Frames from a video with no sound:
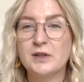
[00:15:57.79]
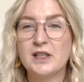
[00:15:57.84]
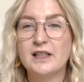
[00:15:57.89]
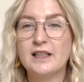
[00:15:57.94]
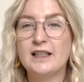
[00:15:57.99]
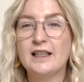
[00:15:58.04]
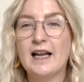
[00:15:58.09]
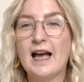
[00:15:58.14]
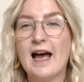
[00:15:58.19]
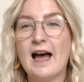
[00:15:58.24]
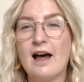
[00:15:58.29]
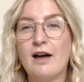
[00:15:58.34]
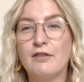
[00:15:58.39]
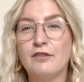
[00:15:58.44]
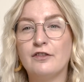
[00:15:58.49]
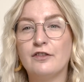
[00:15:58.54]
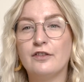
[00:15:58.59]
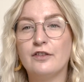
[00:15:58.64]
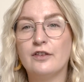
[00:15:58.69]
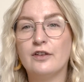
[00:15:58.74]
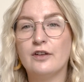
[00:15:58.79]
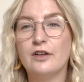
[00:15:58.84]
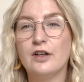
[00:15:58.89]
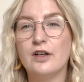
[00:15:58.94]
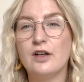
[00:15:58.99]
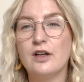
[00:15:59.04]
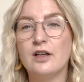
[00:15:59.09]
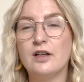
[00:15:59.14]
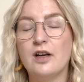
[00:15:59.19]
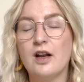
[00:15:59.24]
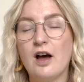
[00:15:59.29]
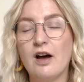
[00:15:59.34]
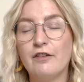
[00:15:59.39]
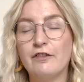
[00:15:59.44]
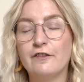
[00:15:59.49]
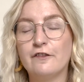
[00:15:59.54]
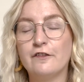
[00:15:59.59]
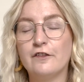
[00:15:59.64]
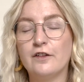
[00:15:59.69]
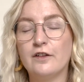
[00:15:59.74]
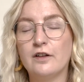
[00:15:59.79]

I didn't have enough